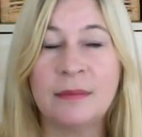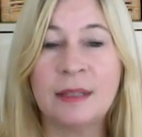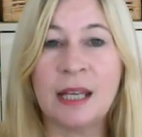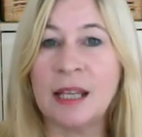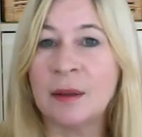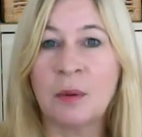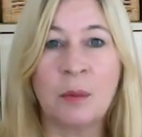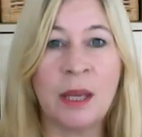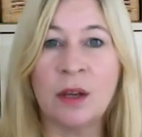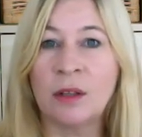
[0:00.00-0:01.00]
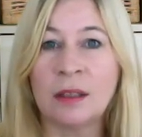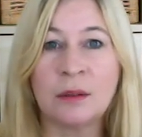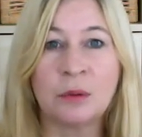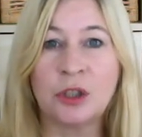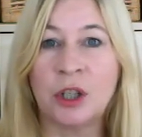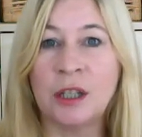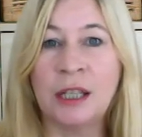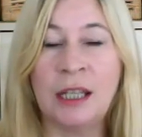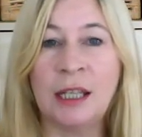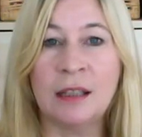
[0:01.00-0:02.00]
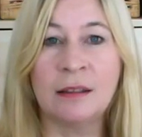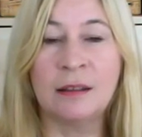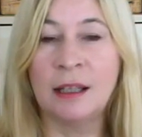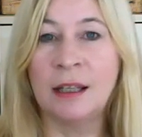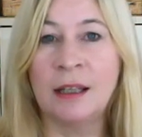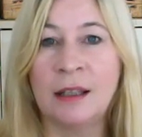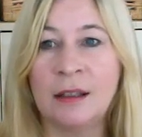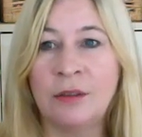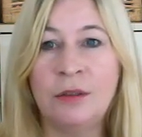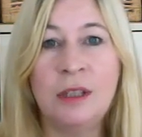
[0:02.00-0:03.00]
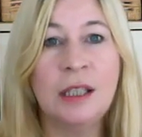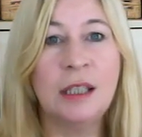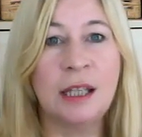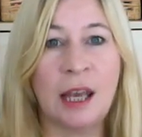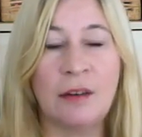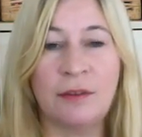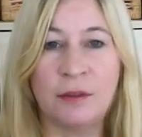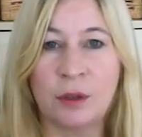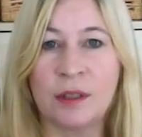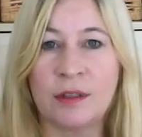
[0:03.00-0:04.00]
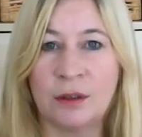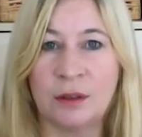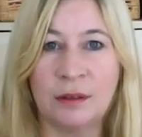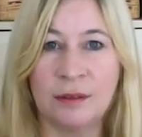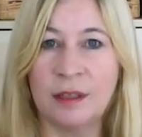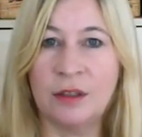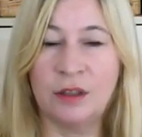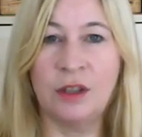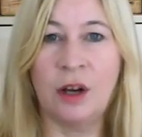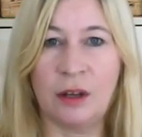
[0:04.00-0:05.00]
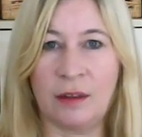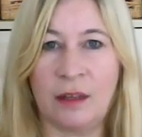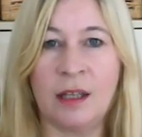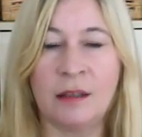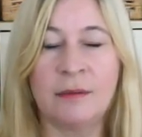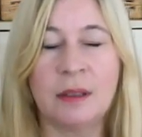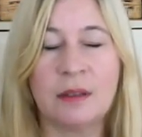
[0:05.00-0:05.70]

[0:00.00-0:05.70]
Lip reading: take them away on a little journey and really get focused on this yuck thing.